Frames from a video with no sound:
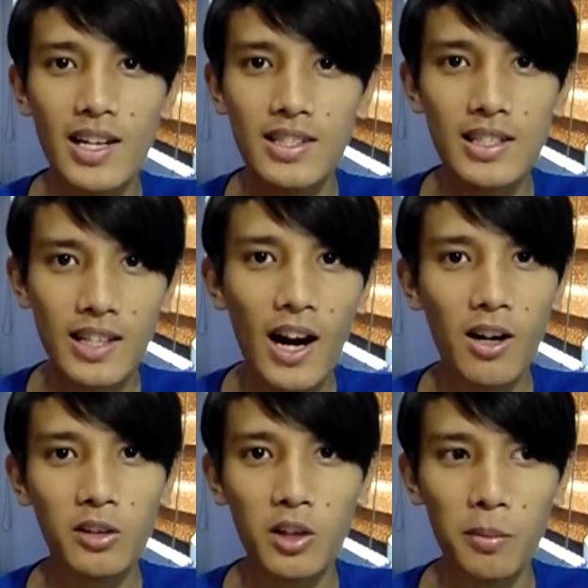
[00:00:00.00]
as this
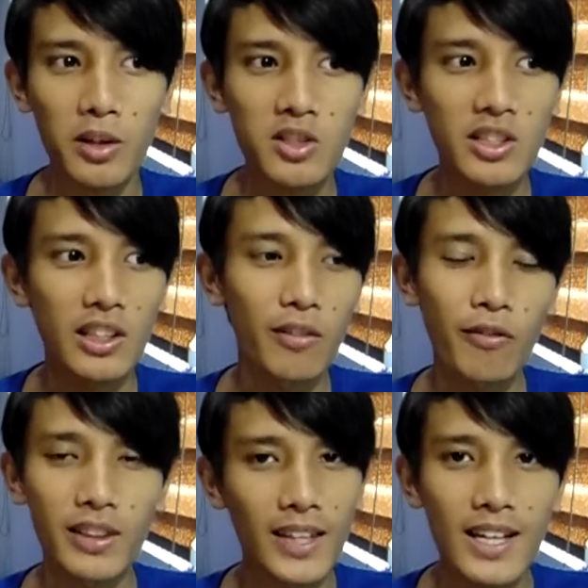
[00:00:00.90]
character because she did a
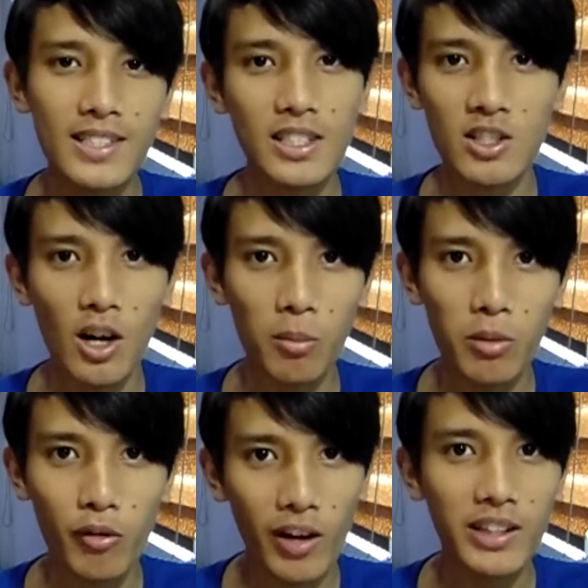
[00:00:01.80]
fantastic job
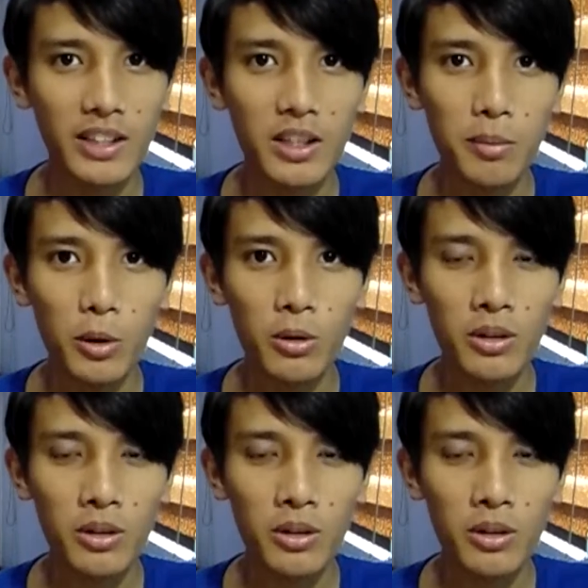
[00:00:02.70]
with Finding Nemo.